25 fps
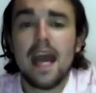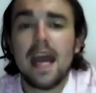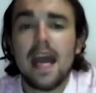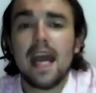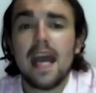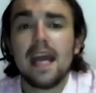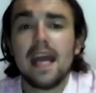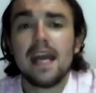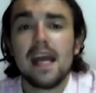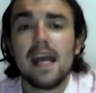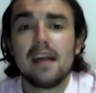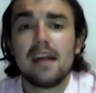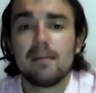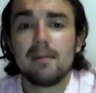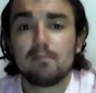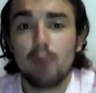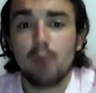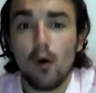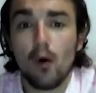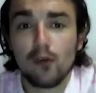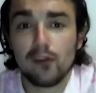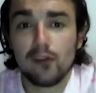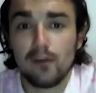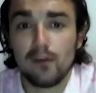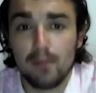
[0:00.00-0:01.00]
It is
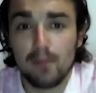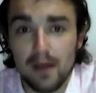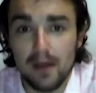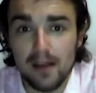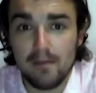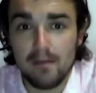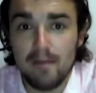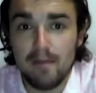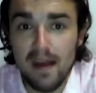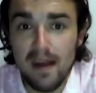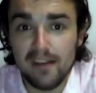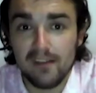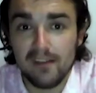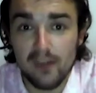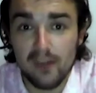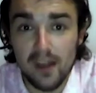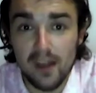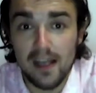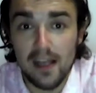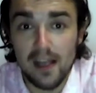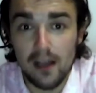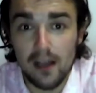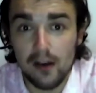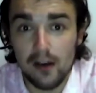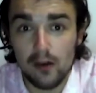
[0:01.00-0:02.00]
possibly the best
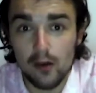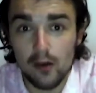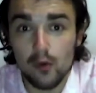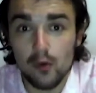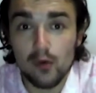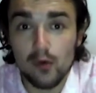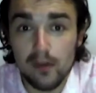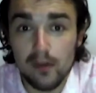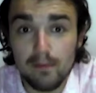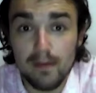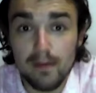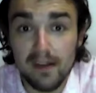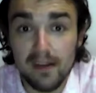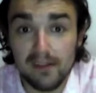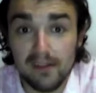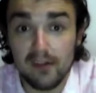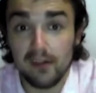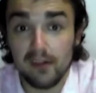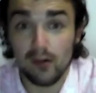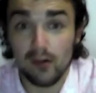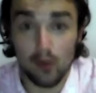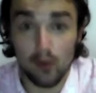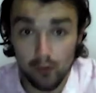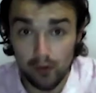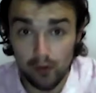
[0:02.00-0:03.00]
thing you can do as a
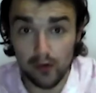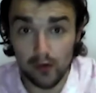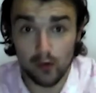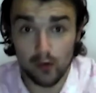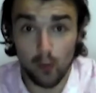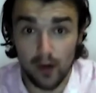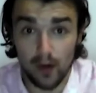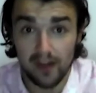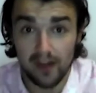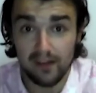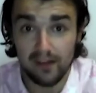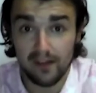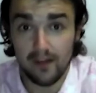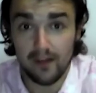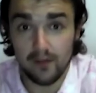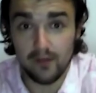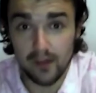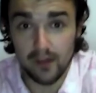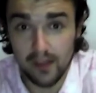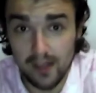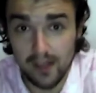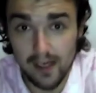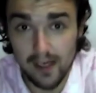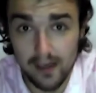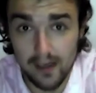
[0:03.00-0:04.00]
business owner in
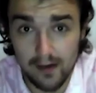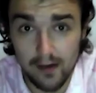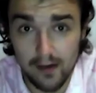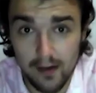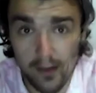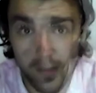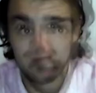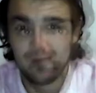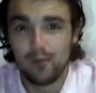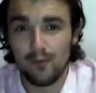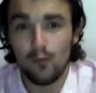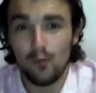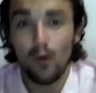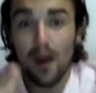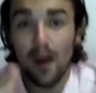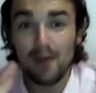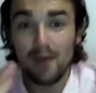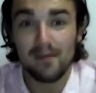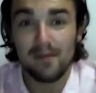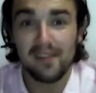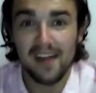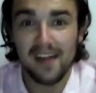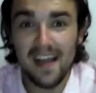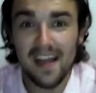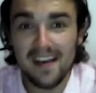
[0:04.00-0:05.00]
2017. What I'm
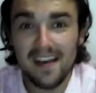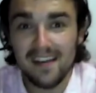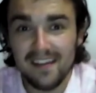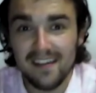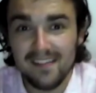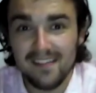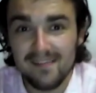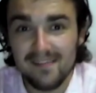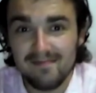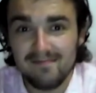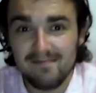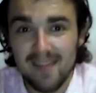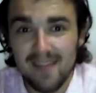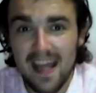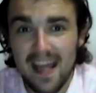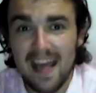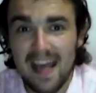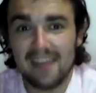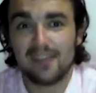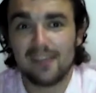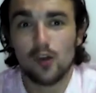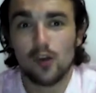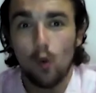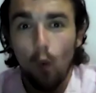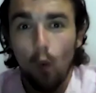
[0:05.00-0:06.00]
saying
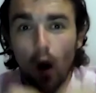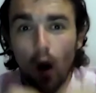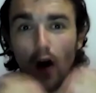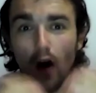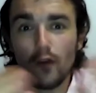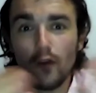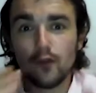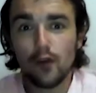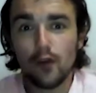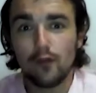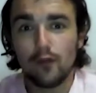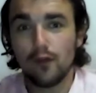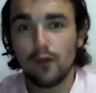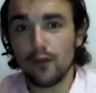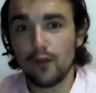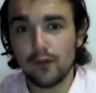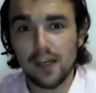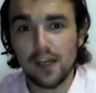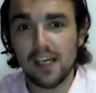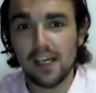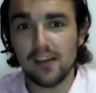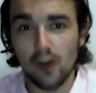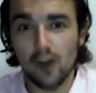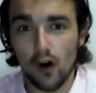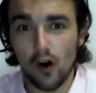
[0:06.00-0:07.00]
is $12 to
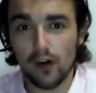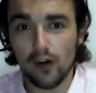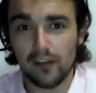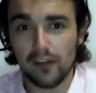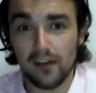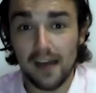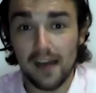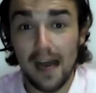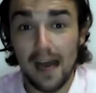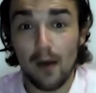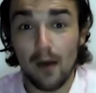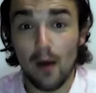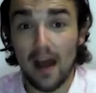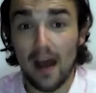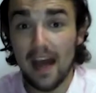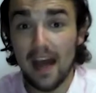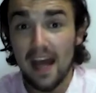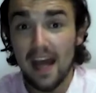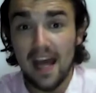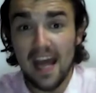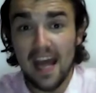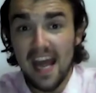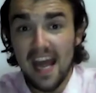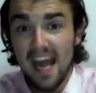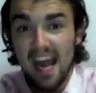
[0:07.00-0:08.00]
$15 an hour
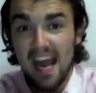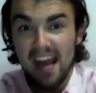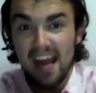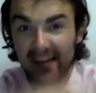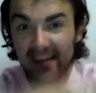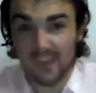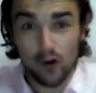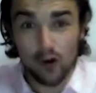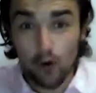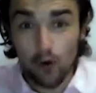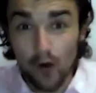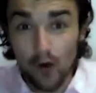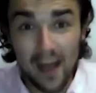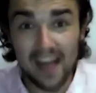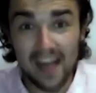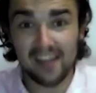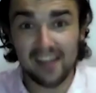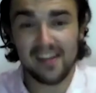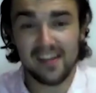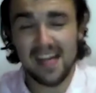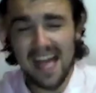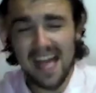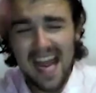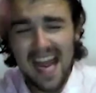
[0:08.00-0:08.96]
is crazy.